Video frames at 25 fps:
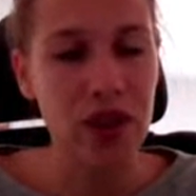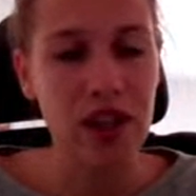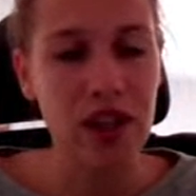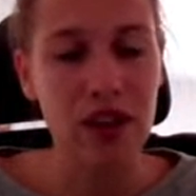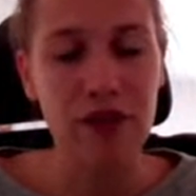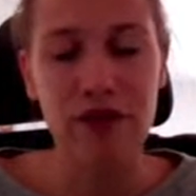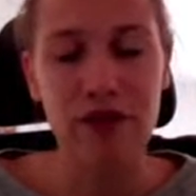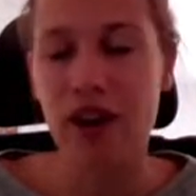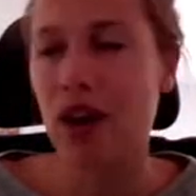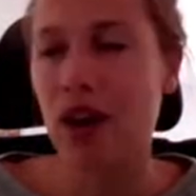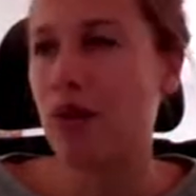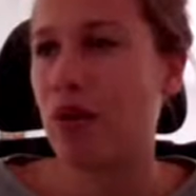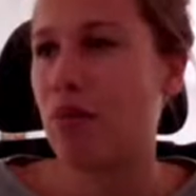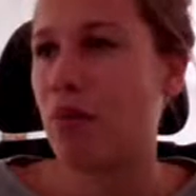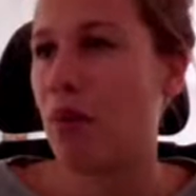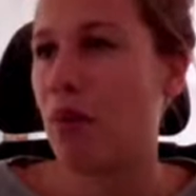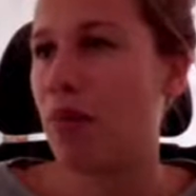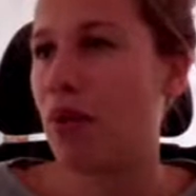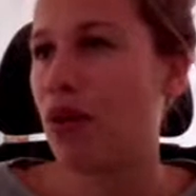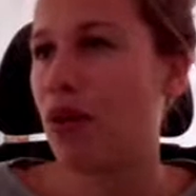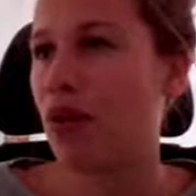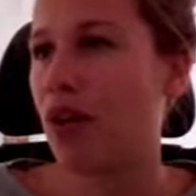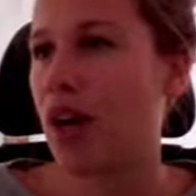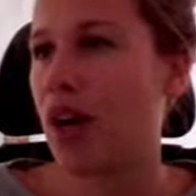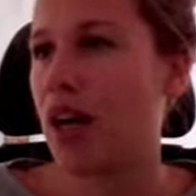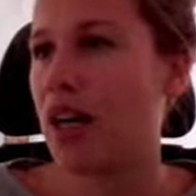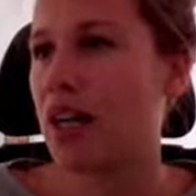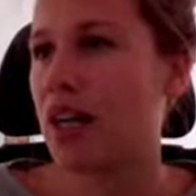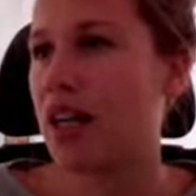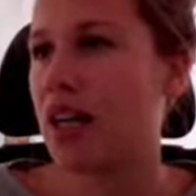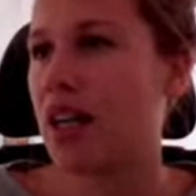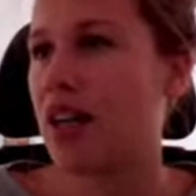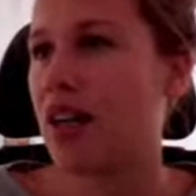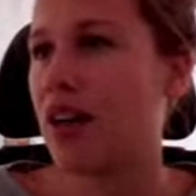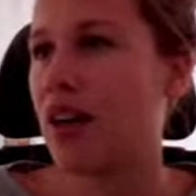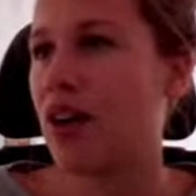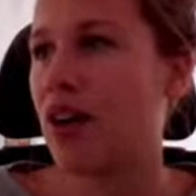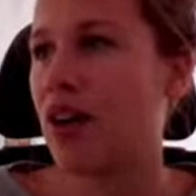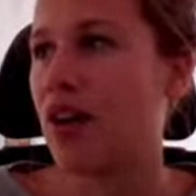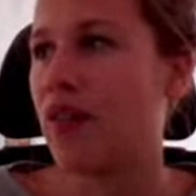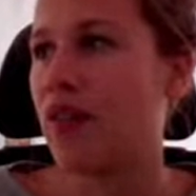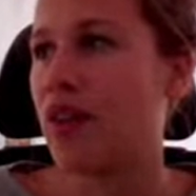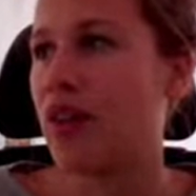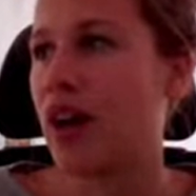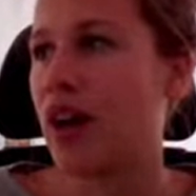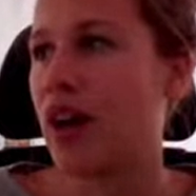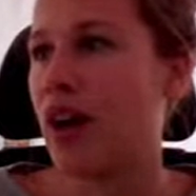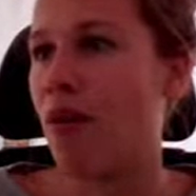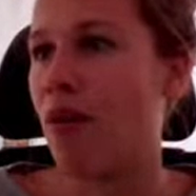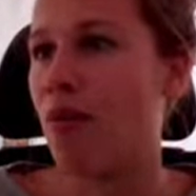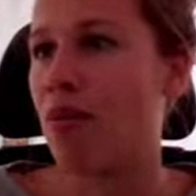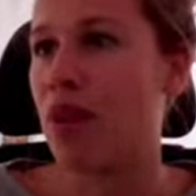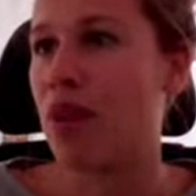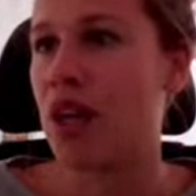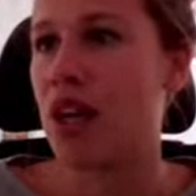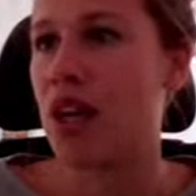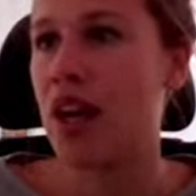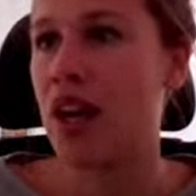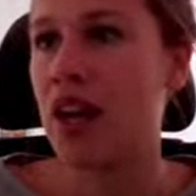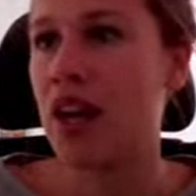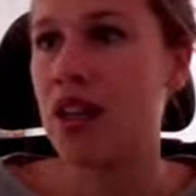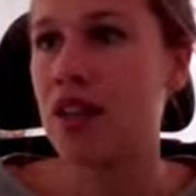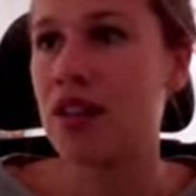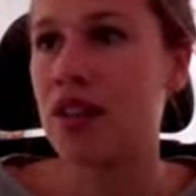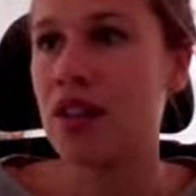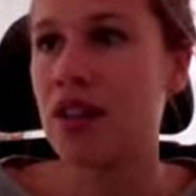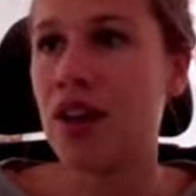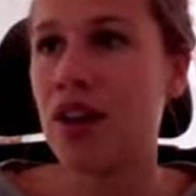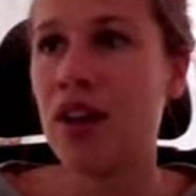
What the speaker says: if I remember correctly, on the 8th.